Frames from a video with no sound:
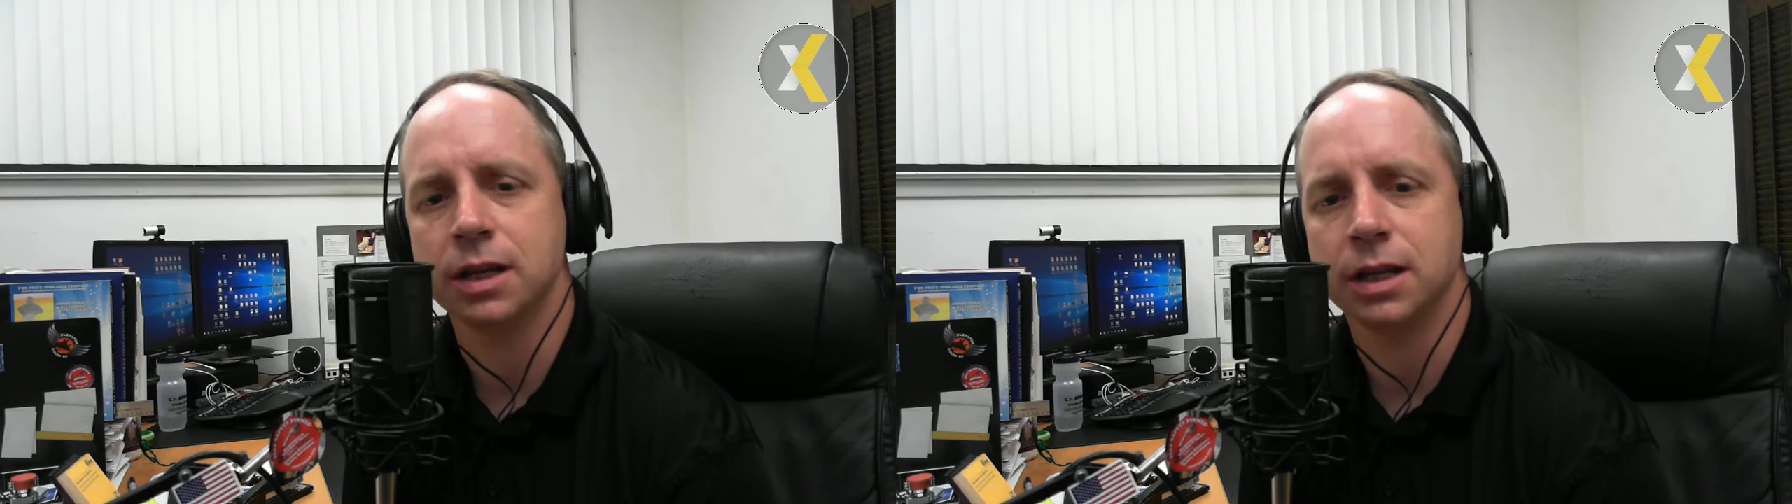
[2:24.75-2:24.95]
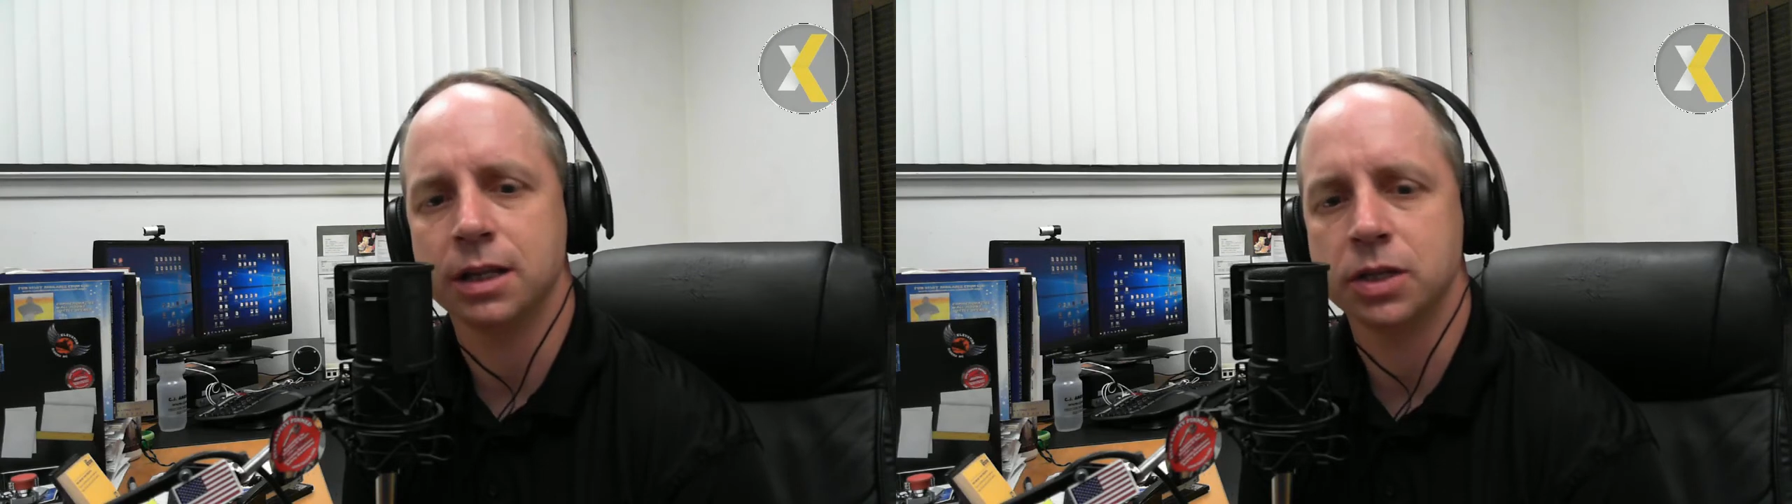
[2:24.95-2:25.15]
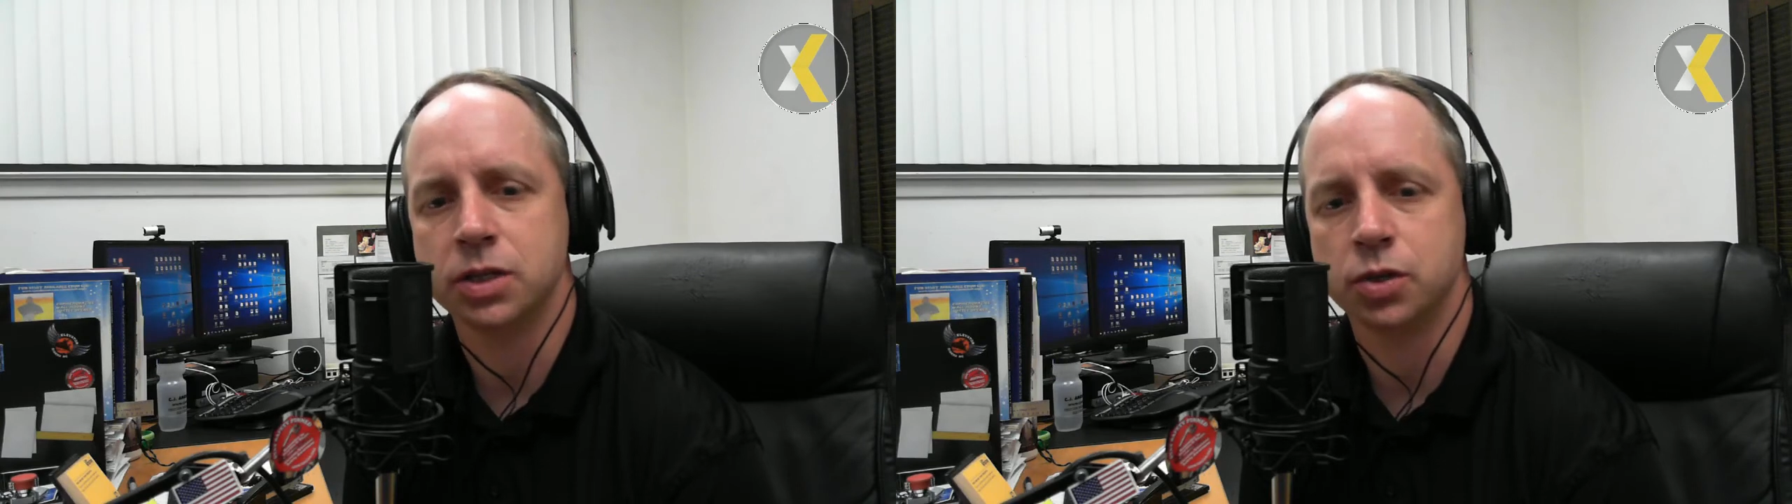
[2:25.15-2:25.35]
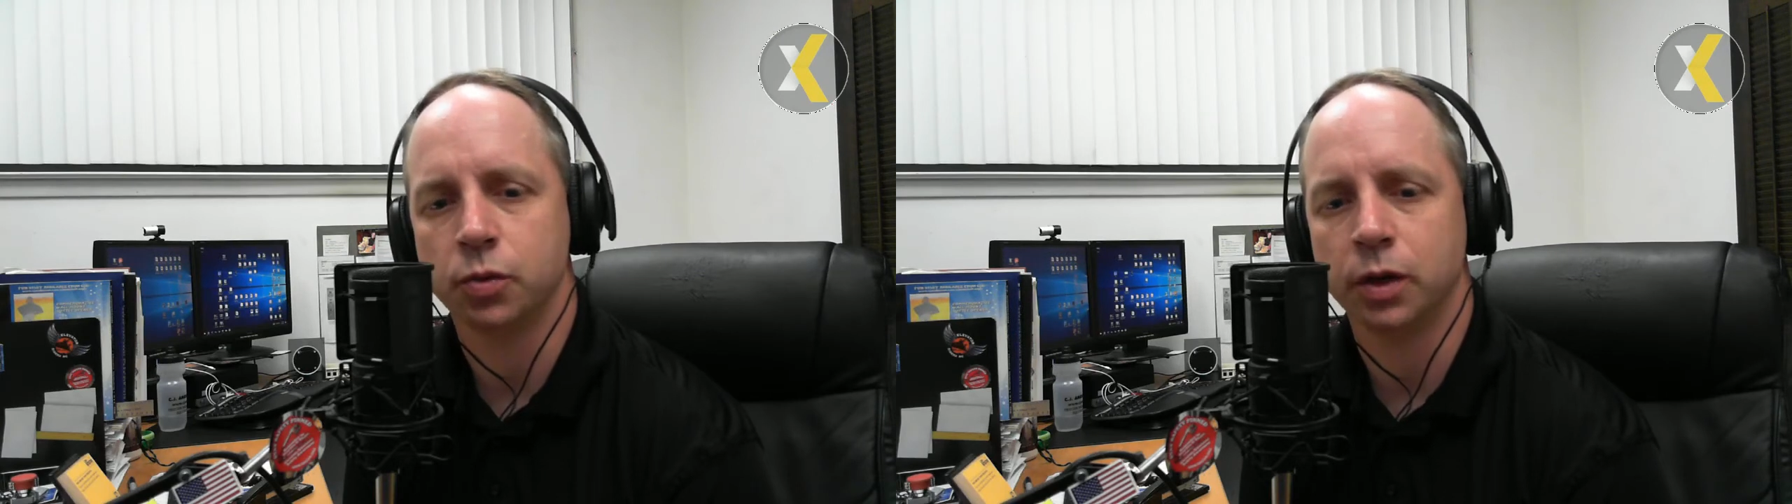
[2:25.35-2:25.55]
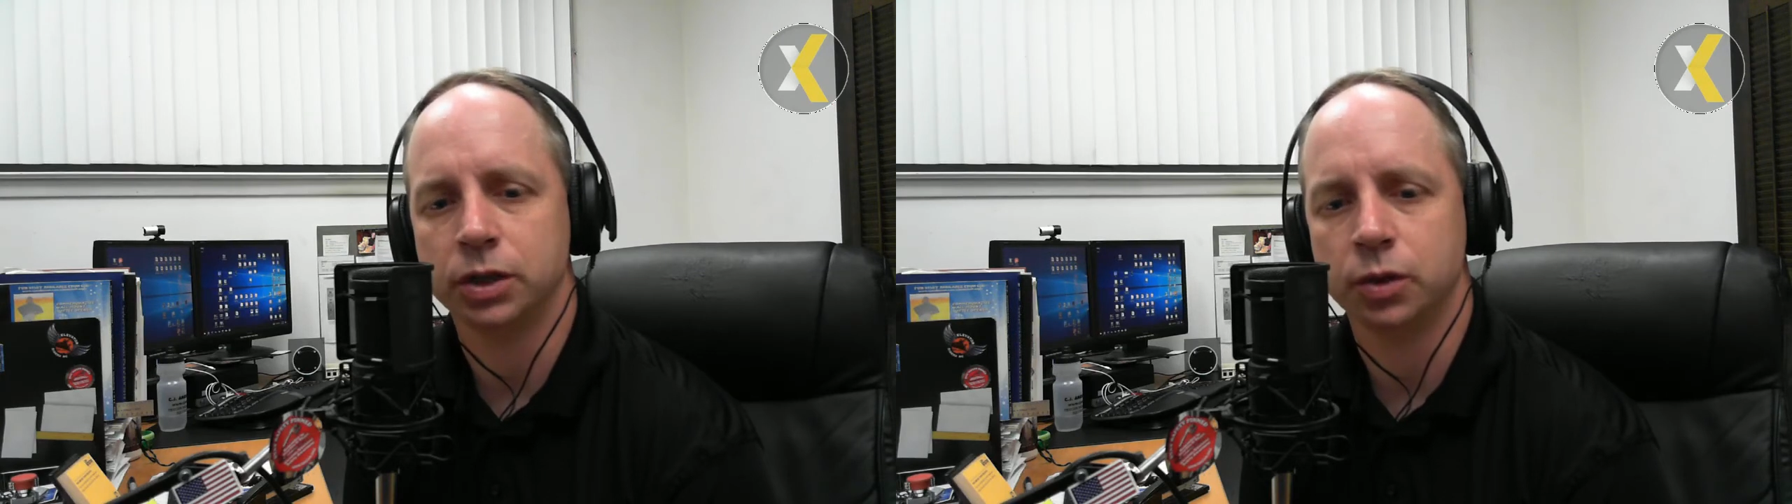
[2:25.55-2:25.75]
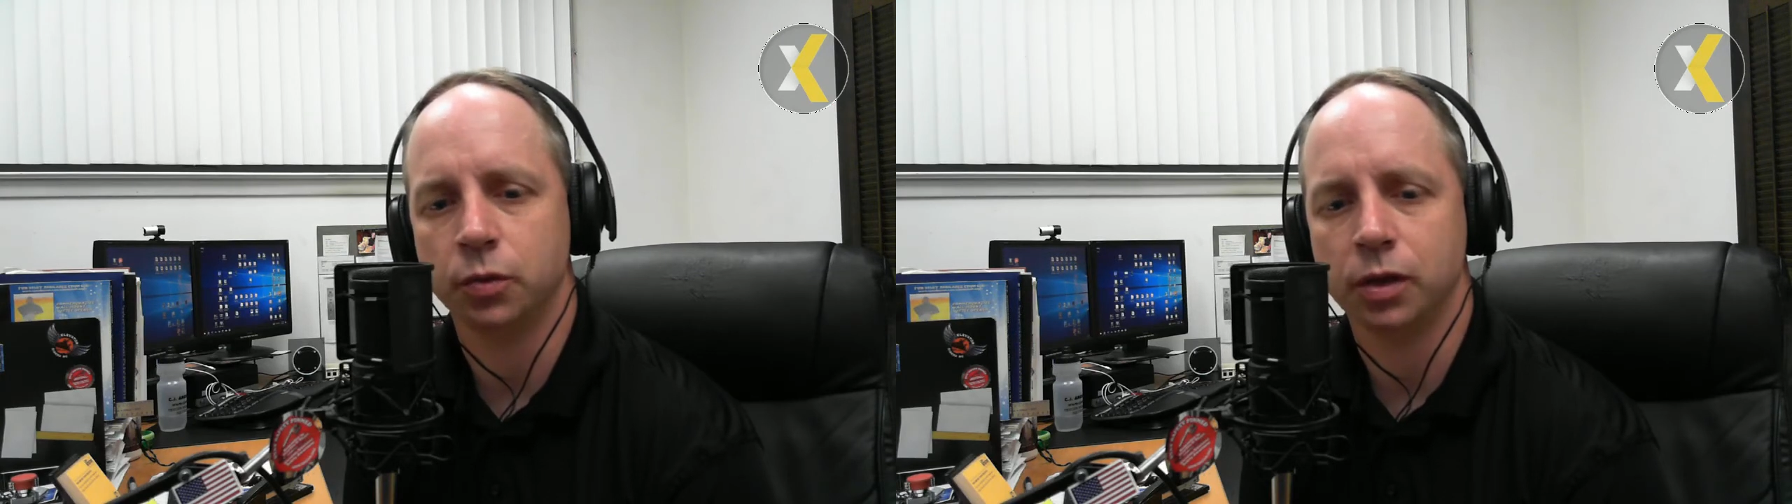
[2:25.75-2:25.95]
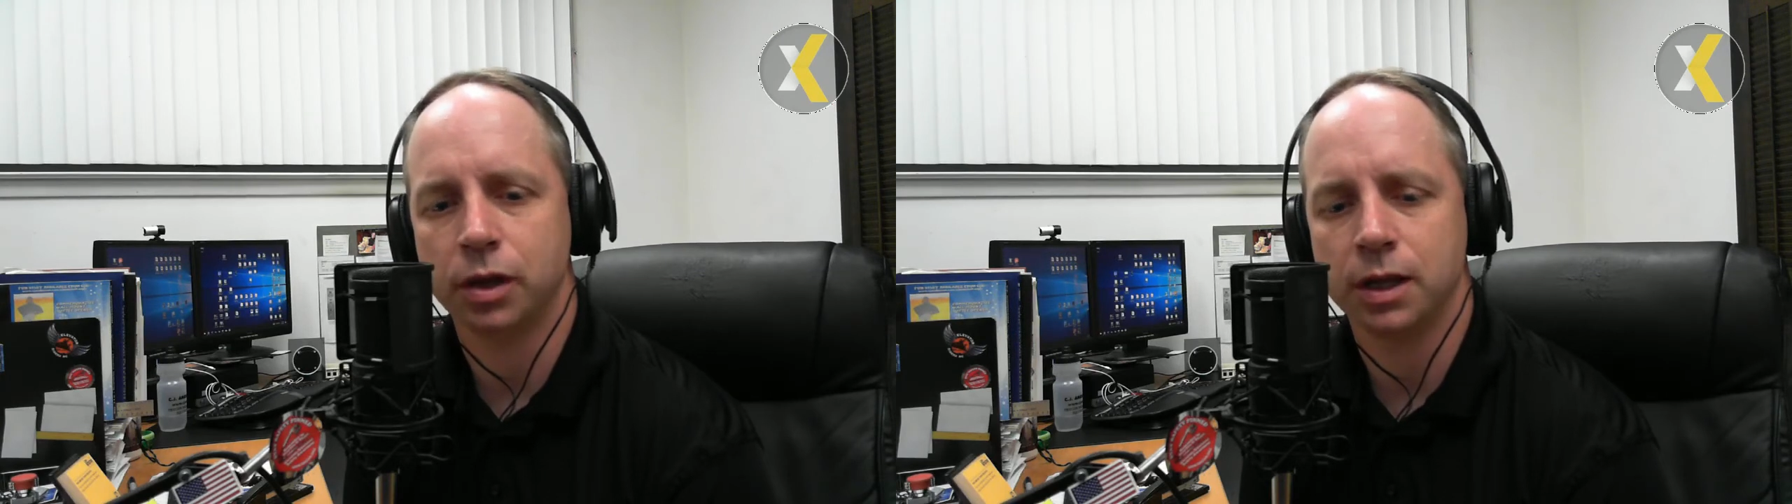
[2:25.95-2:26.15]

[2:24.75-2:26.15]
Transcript: in this situation with